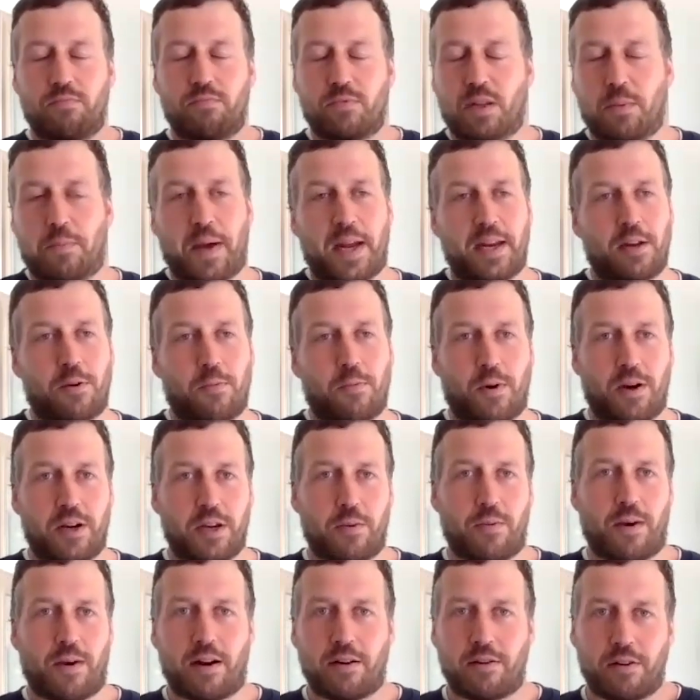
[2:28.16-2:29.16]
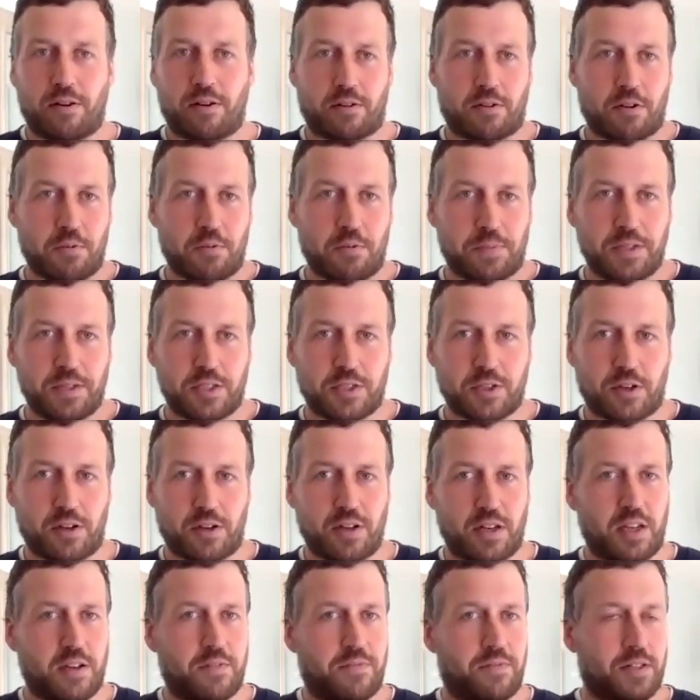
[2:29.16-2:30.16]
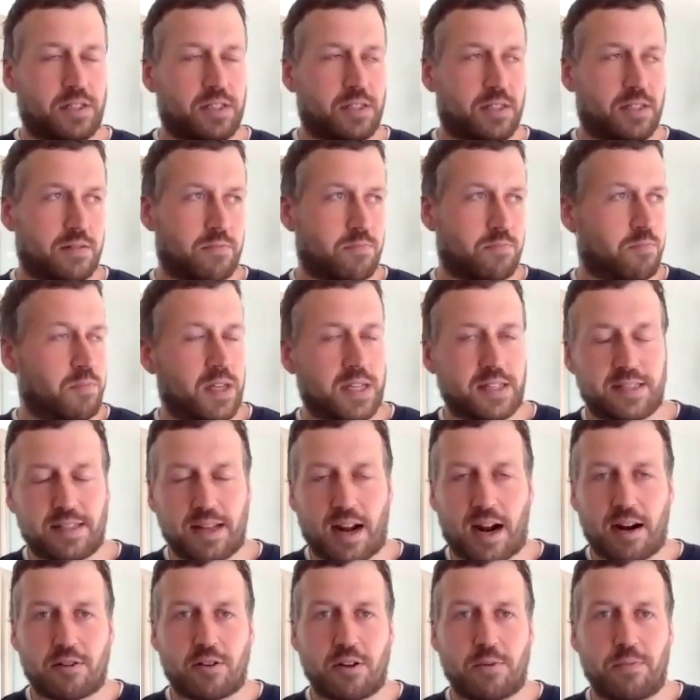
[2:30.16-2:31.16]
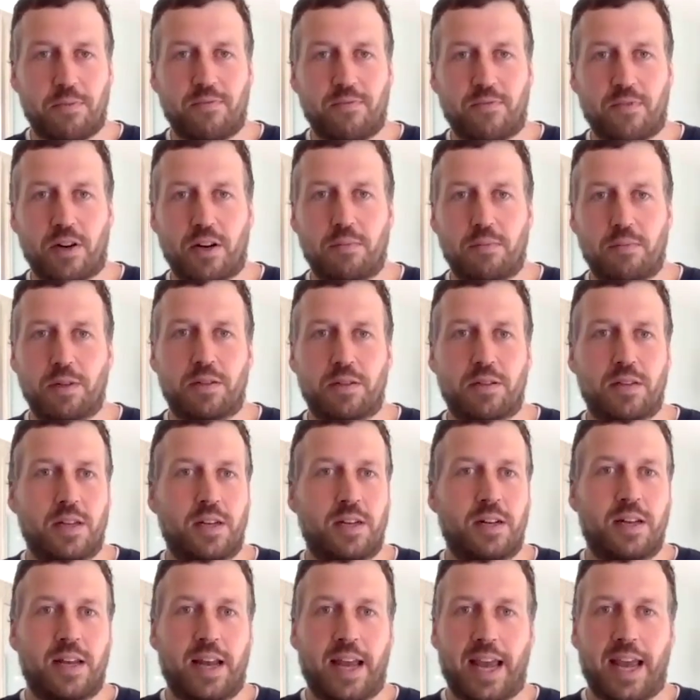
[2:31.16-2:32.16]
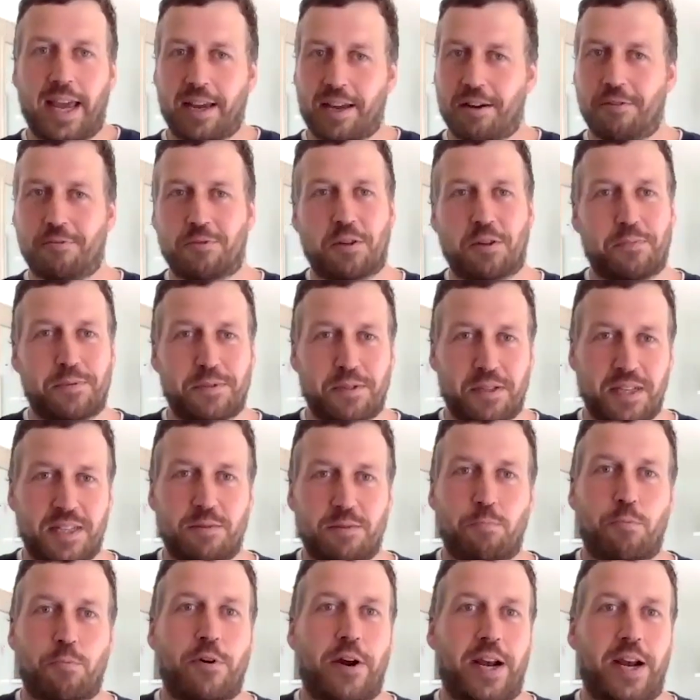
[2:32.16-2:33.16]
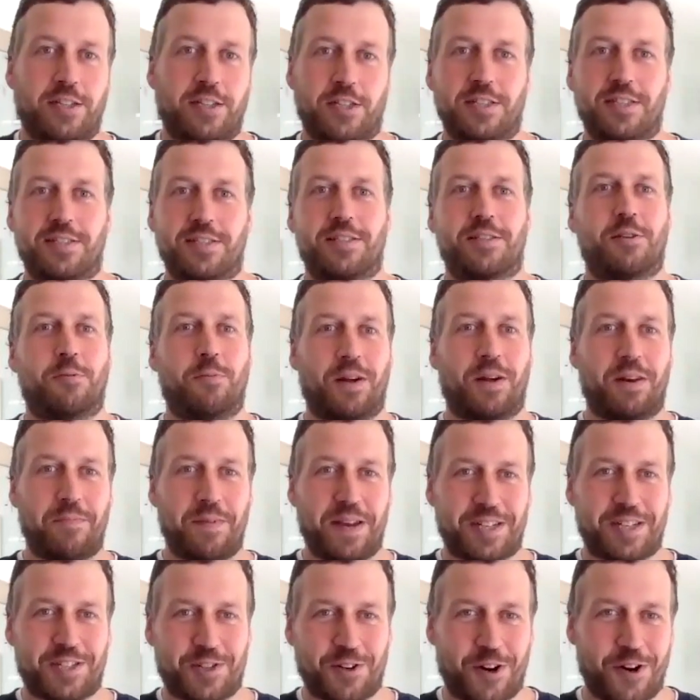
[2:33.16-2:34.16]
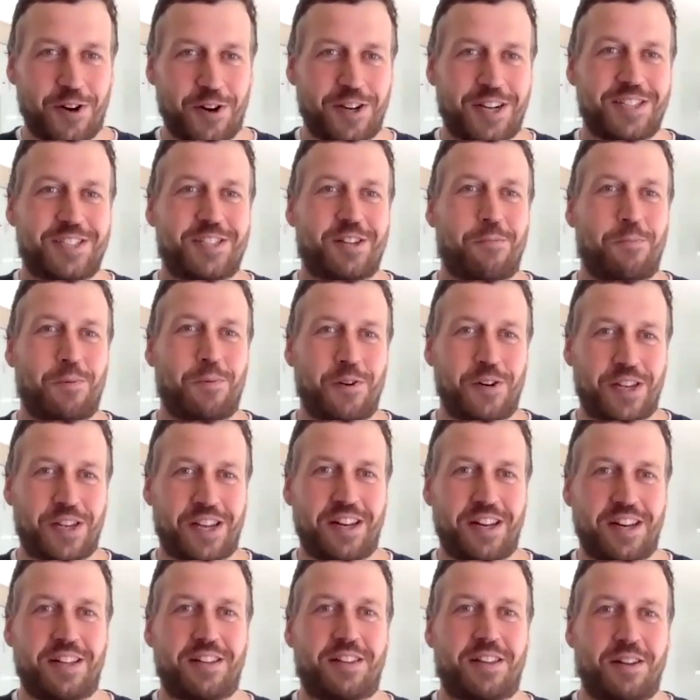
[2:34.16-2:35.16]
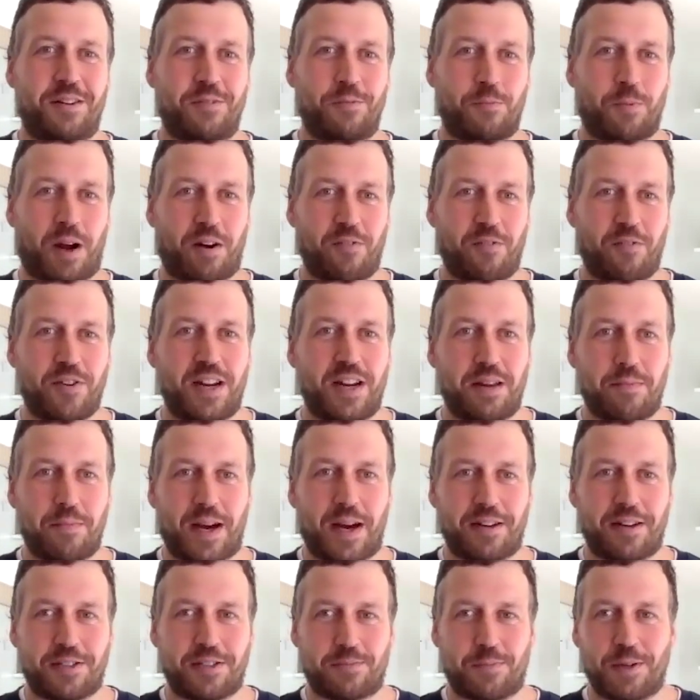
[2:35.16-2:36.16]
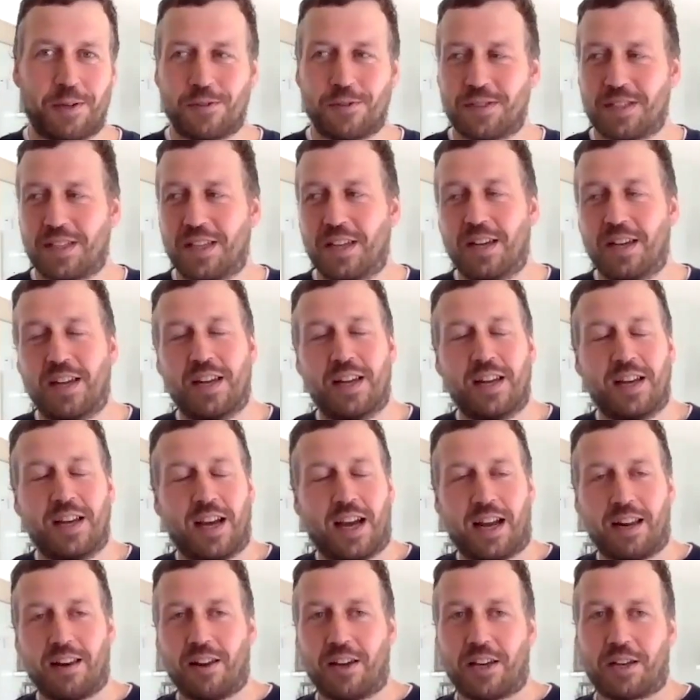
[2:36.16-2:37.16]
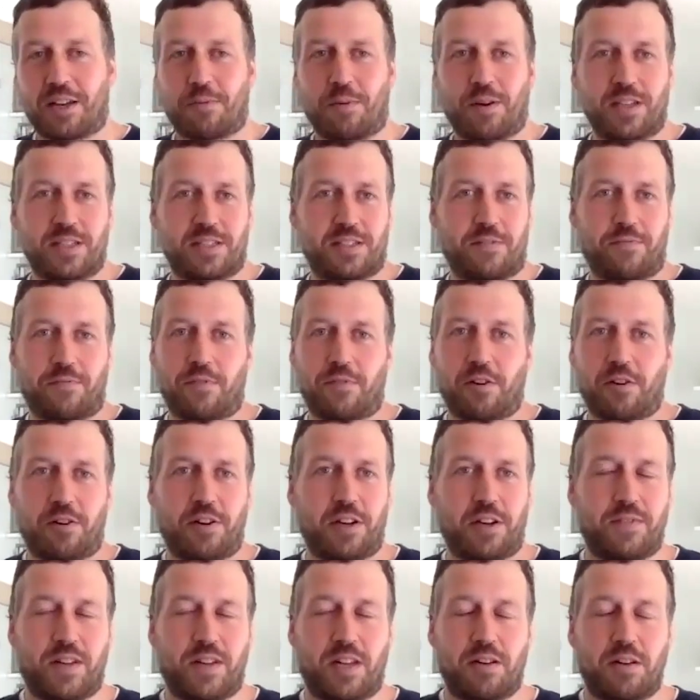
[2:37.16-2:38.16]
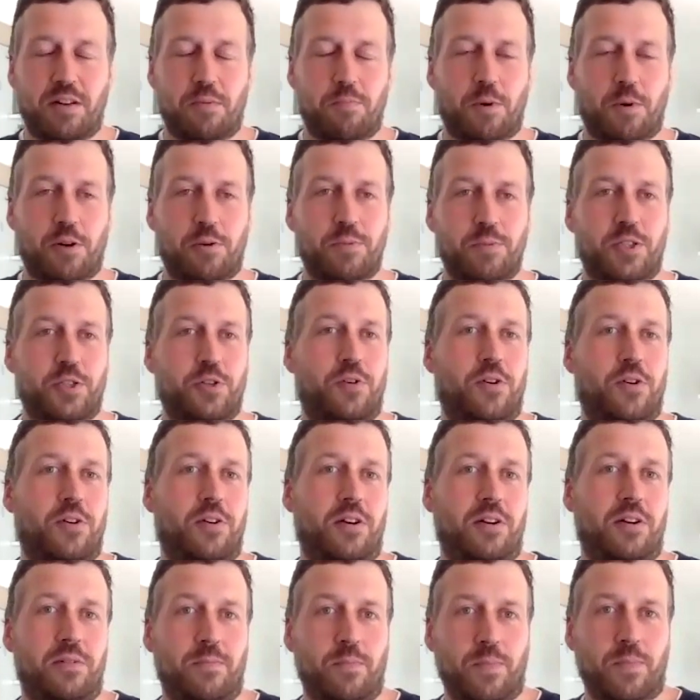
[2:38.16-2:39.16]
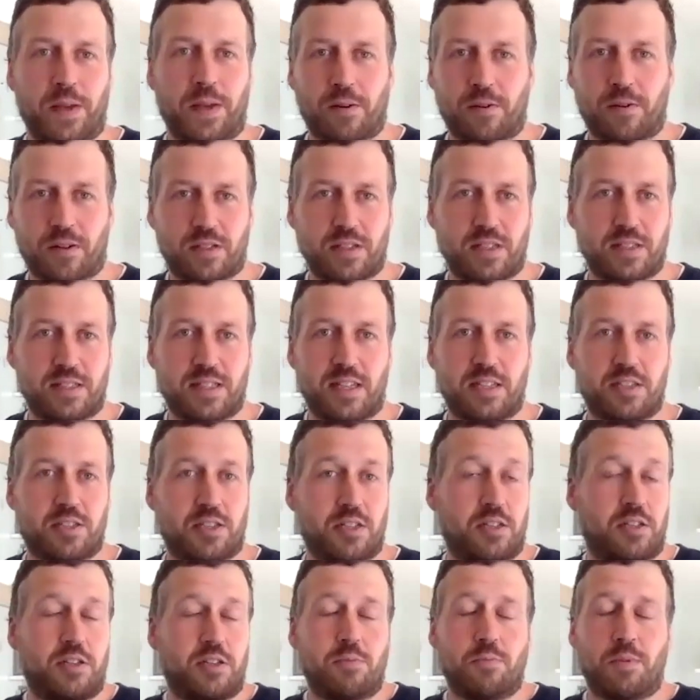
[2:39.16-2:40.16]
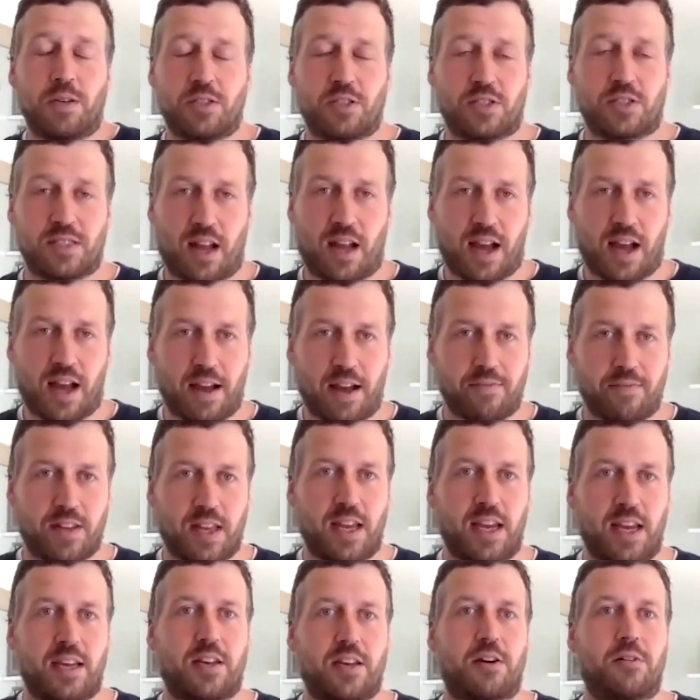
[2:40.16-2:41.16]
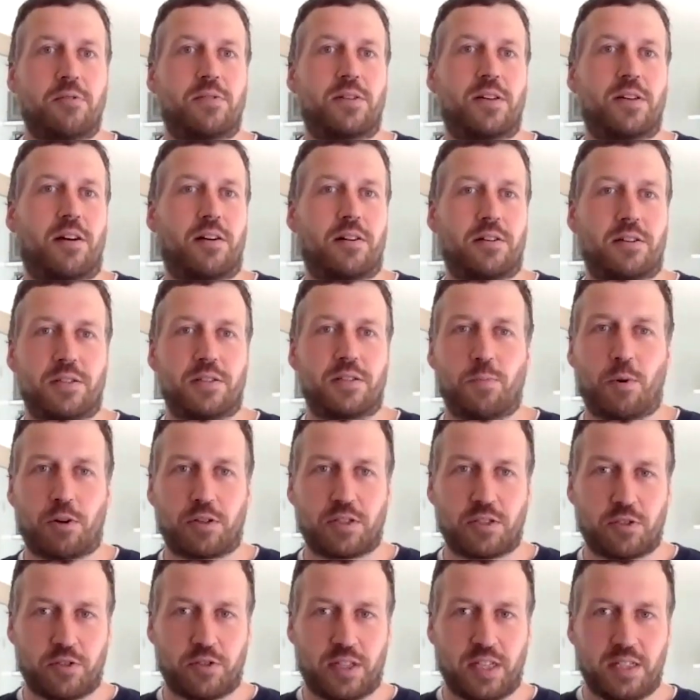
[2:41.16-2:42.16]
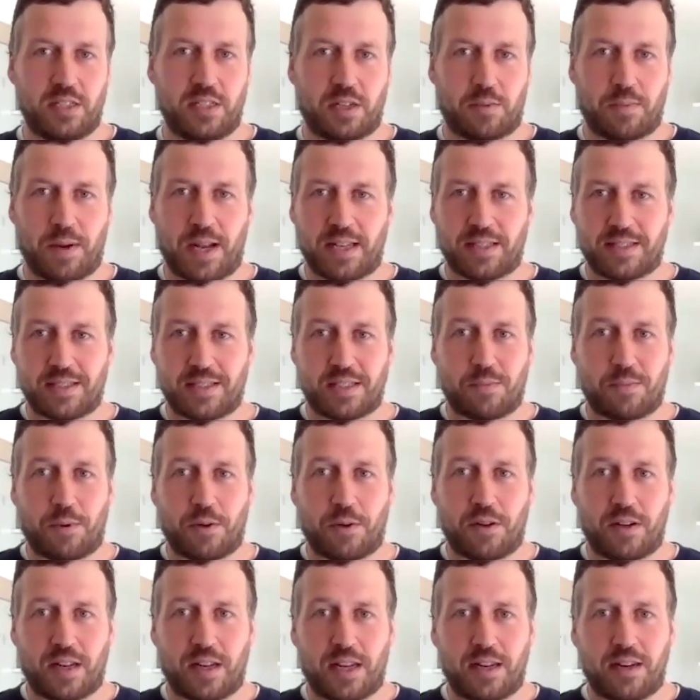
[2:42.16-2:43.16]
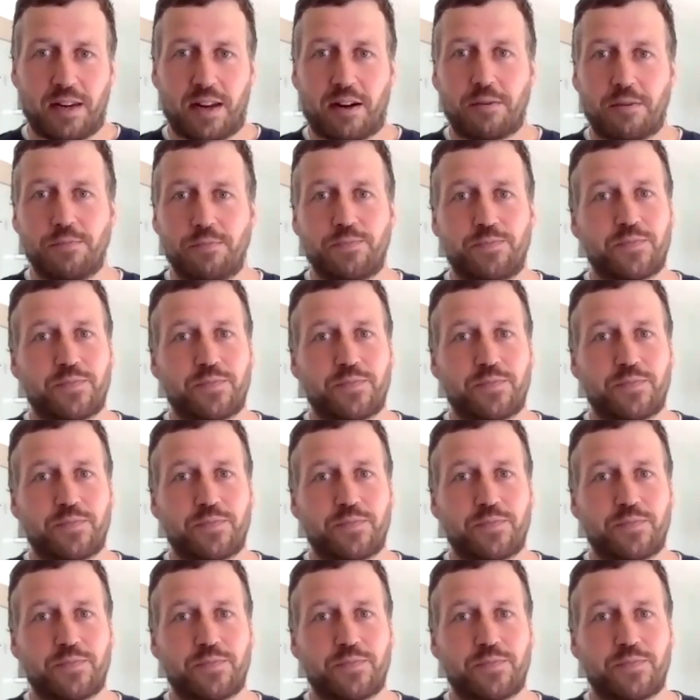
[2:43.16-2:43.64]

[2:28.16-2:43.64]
Depending where you are in your company journey, if it's a startup environment, headcount is precious. You want to make sure that you're putting it into what really matters most. And likewise, if you're even in a more mature organization, you might just not have the headcount or just more strategic places to put it in there.